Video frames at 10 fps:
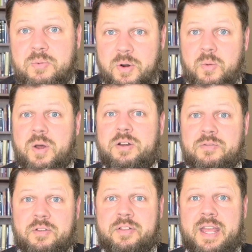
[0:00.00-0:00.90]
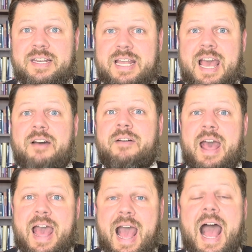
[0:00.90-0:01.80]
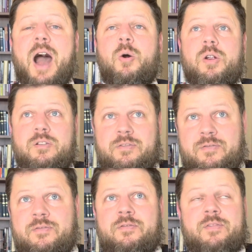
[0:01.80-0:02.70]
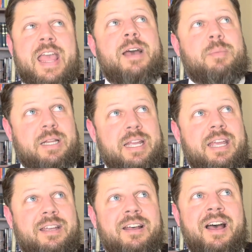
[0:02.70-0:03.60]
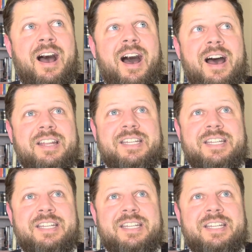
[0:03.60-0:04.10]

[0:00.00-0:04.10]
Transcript: What a wonderful thing to have our family uh,